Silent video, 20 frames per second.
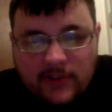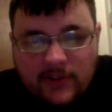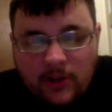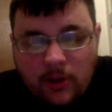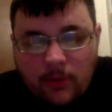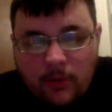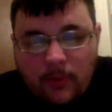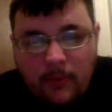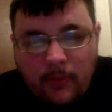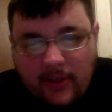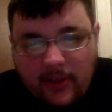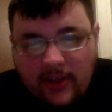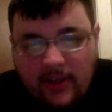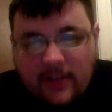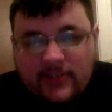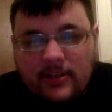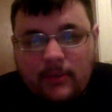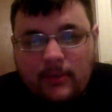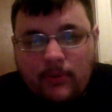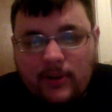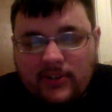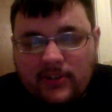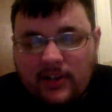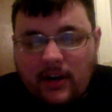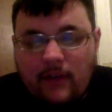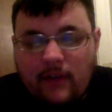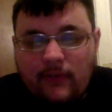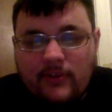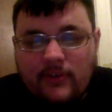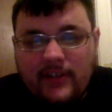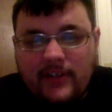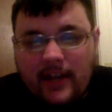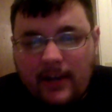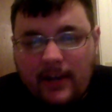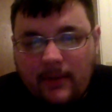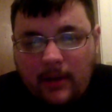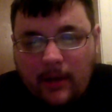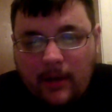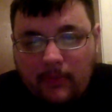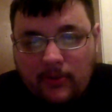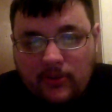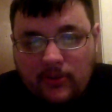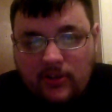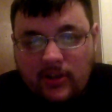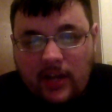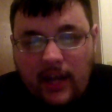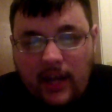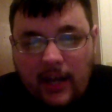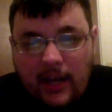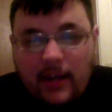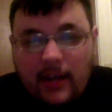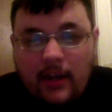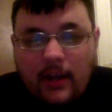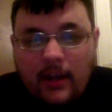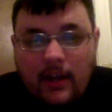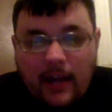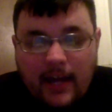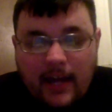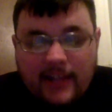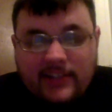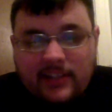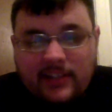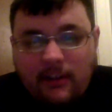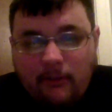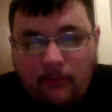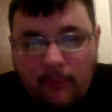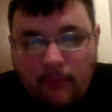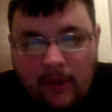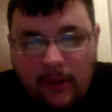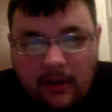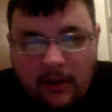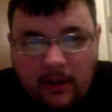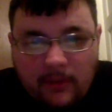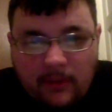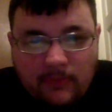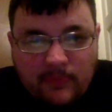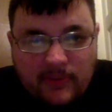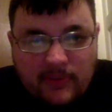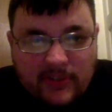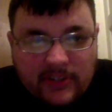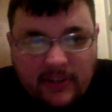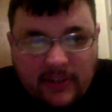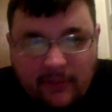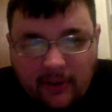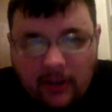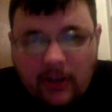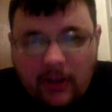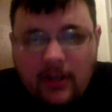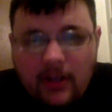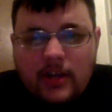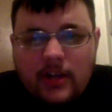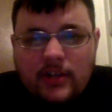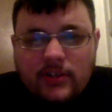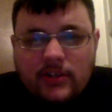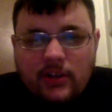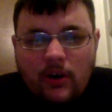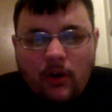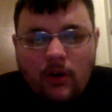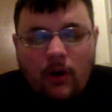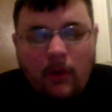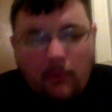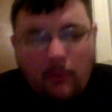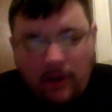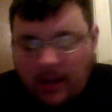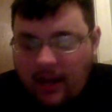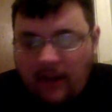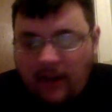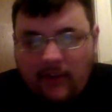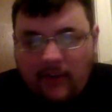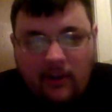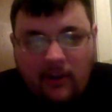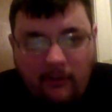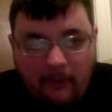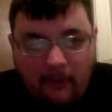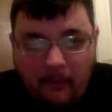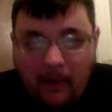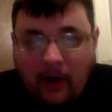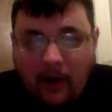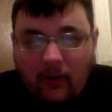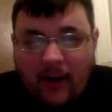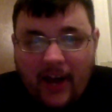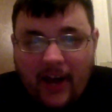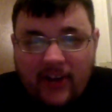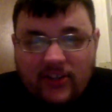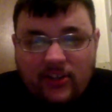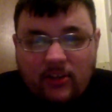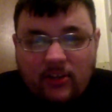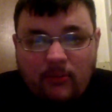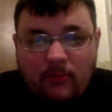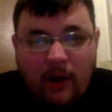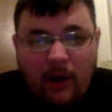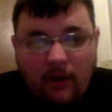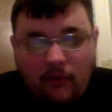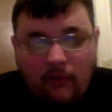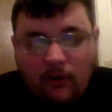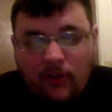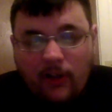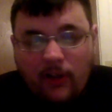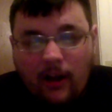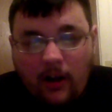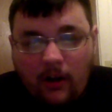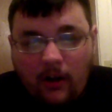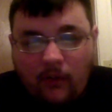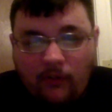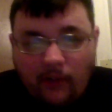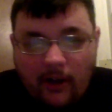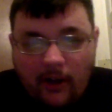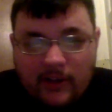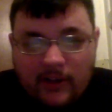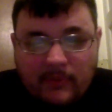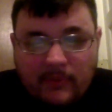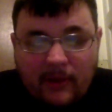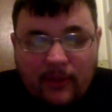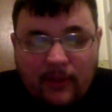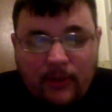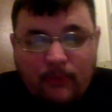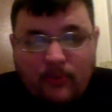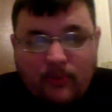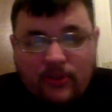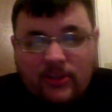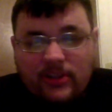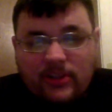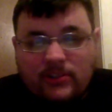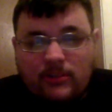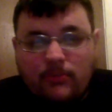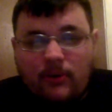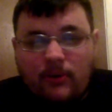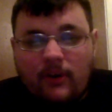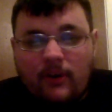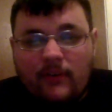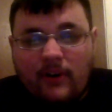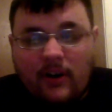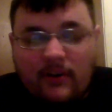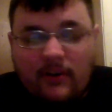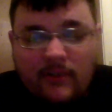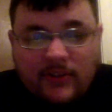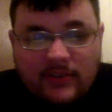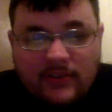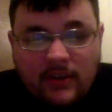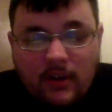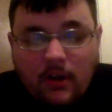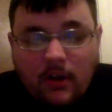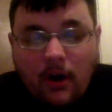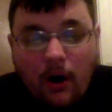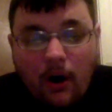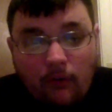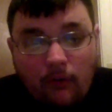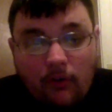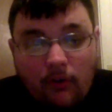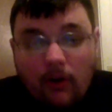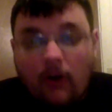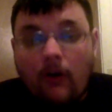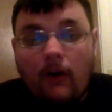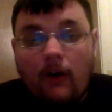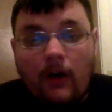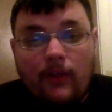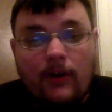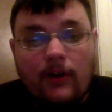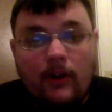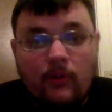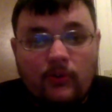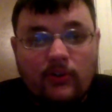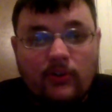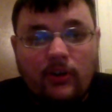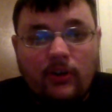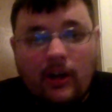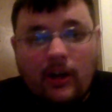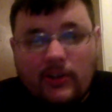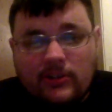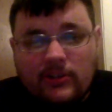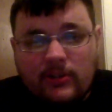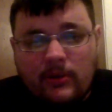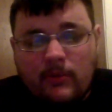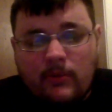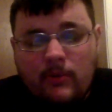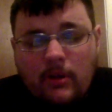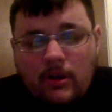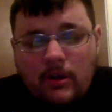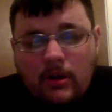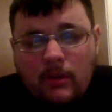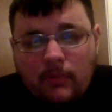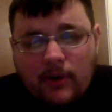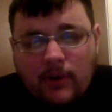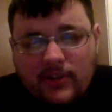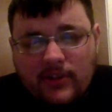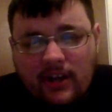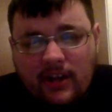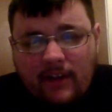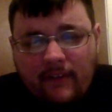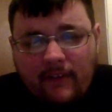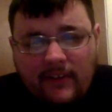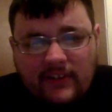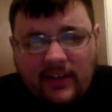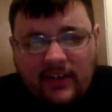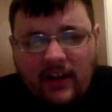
So, the Bethesda press conference happened today at 7 p.m. Pacific. So, I'm going to give you my reaction, my overall thoughts about the Bethesda press conference. Overall, I thought it was an awesome press conference.